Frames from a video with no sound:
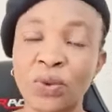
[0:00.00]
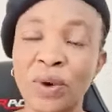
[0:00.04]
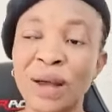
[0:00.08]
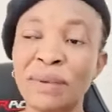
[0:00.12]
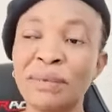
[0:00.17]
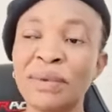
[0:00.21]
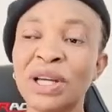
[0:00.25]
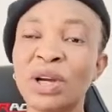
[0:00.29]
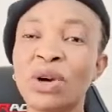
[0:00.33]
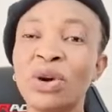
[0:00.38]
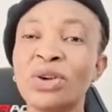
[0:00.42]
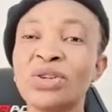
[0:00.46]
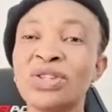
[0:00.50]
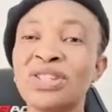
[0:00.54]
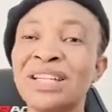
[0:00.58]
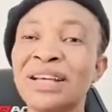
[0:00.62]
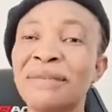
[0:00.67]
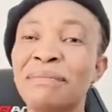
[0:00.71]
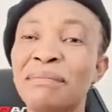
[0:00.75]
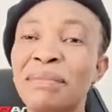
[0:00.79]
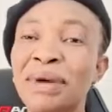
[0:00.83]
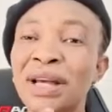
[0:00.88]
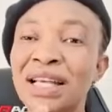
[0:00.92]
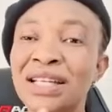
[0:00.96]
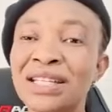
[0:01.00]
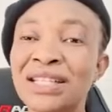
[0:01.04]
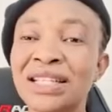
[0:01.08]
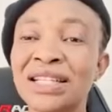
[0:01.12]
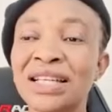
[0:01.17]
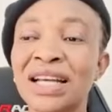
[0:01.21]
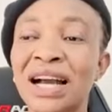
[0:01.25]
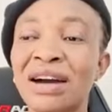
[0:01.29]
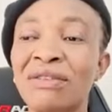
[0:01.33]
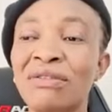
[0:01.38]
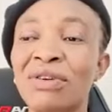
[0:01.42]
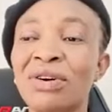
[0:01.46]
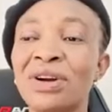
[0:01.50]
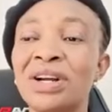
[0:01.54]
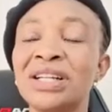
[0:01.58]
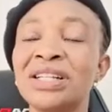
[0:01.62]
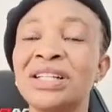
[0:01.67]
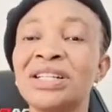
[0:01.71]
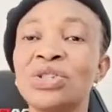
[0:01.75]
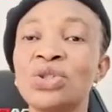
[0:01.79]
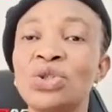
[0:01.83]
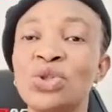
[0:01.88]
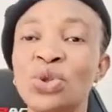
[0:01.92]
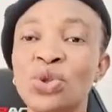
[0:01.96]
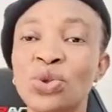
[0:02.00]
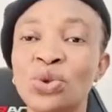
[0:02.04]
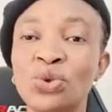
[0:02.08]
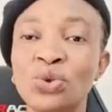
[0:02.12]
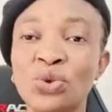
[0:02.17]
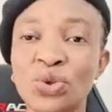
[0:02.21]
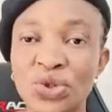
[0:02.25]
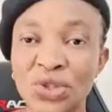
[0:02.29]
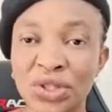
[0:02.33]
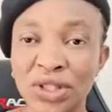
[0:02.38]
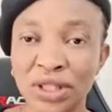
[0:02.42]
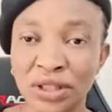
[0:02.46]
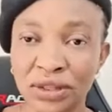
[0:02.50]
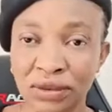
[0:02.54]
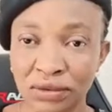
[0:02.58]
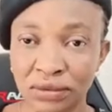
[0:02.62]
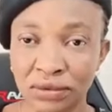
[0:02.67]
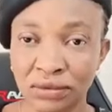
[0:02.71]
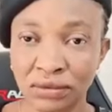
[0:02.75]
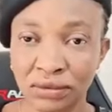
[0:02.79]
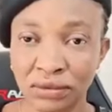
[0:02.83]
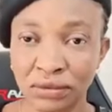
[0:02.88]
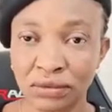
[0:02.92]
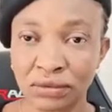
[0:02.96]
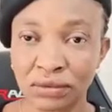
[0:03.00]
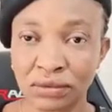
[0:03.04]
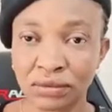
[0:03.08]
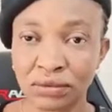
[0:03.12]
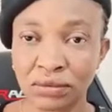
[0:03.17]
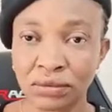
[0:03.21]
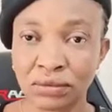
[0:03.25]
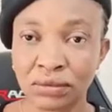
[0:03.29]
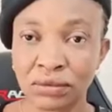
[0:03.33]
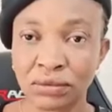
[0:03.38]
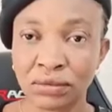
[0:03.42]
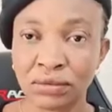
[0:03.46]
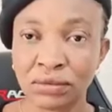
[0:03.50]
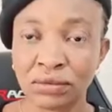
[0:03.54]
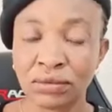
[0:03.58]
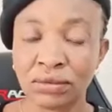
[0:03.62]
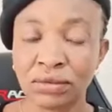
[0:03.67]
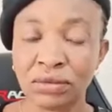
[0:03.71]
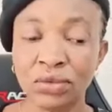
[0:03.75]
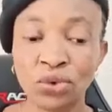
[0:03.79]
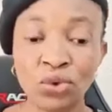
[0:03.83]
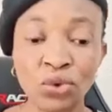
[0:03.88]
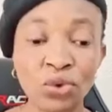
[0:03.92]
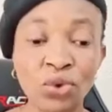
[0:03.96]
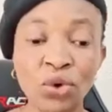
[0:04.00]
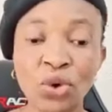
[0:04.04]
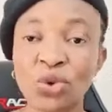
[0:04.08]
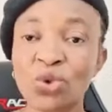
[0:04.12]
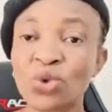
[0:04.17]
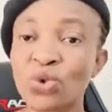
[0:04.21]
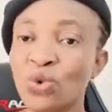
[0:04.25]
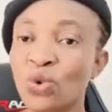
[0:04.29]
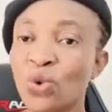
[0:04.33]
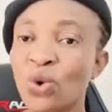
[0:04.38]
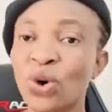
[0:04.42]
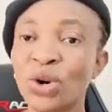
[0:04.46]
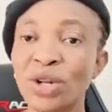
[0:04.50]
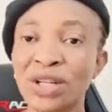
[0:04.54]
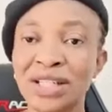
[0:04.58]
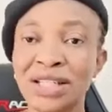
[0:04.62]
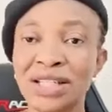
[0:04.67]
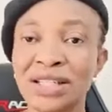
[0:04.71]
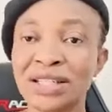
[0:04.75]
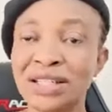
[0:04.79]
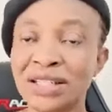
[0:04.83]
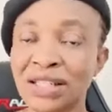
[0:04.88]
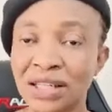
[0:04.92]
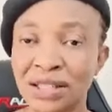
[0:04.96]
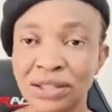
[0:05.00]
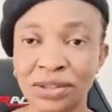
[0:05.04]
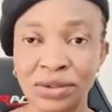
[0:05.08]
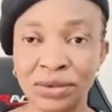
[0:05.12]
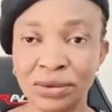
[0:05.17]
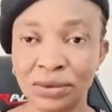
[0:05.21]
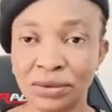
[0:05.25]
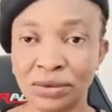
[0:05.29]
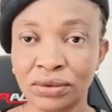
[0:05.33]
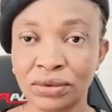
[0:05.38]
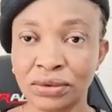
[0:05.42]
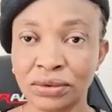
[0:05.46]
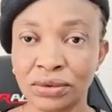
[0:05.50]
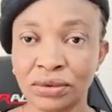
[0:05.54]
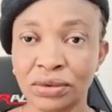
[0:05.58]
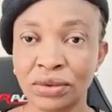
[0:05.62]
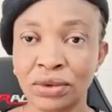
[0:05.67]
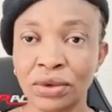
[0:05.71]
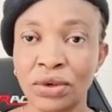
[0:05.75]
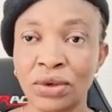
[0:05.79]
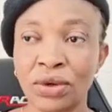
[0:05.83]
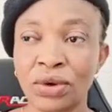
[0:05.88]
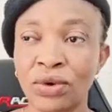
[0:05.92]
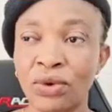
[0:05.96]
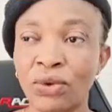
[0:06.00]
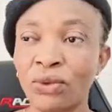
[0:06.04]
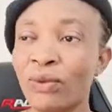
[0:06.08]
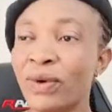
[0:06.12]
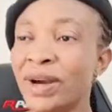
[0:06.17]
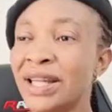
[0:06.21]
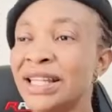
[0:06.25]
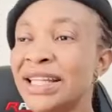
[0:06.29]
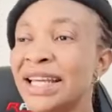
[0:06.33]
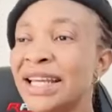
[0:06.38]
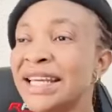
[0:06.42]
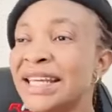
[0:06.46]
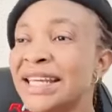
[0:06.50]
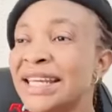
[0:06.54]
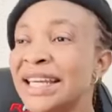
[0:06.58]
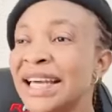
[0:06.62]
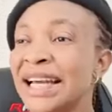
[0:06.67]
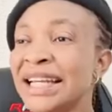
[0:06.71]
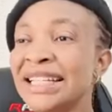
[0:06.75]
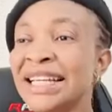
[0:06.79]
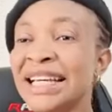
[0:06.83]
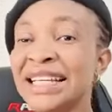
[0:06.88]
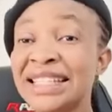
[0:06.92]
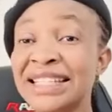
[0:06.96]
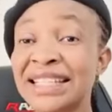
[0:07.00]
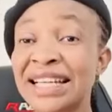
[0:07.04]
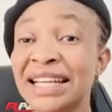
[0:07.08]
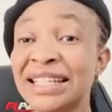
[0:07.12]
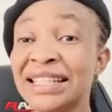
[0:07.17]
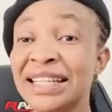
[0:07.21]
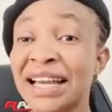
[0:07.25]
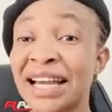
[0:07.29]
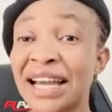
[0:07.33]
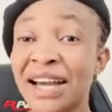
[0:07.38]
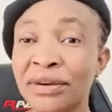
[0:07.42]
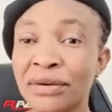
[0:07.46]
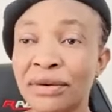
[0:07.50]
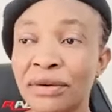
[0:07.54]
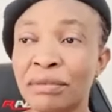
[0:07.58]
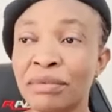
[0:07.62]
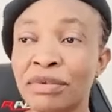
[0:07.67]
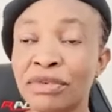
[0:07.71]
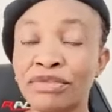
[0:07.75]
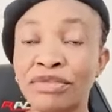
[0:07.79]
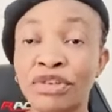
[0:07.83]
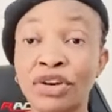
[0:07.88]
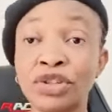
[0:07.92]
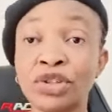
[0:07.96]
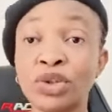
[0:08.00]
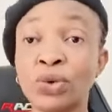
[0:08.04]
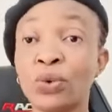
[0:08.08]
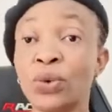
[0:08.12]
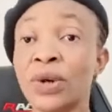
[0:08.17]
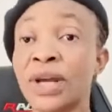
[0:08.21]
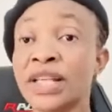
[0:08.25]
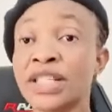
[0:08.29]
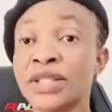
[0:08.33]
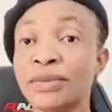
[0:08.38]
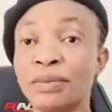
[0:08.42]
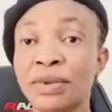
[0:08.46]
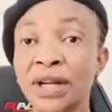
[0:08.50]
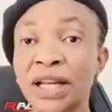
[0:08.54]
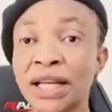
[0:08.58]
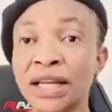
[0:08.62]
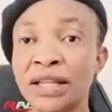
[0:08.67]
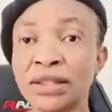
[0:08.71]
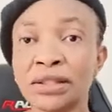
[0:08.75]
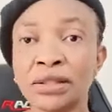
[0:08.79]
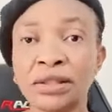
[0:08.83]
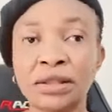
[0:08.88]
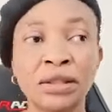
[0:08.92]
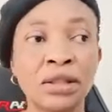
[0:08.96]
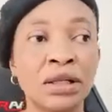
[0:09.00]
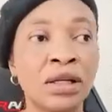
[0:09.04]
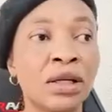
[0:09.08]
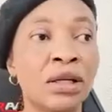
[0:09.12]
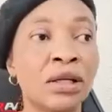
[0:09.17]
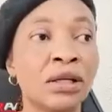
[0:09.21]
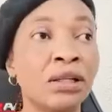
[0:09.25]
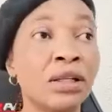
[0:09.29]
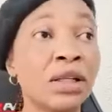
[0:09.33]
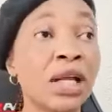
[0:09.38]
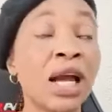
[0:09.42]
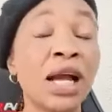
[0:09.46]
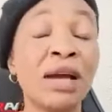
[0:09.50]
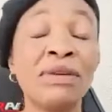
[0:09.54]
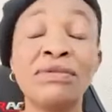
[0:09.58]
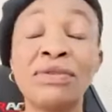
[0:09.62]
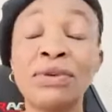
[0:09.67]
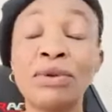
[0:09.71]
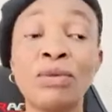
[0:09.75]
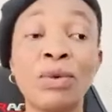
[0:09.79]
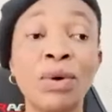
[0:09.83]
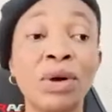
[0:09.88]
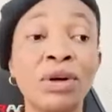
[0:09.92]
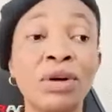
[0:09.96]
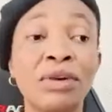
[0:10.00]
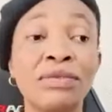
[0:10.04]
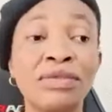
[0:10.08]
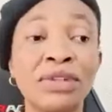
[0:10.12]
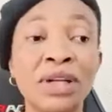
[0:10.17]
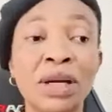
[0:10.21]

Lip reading: Why? Because the person have already chosen not to understand you. When they hear there is an error, before you will explain, every one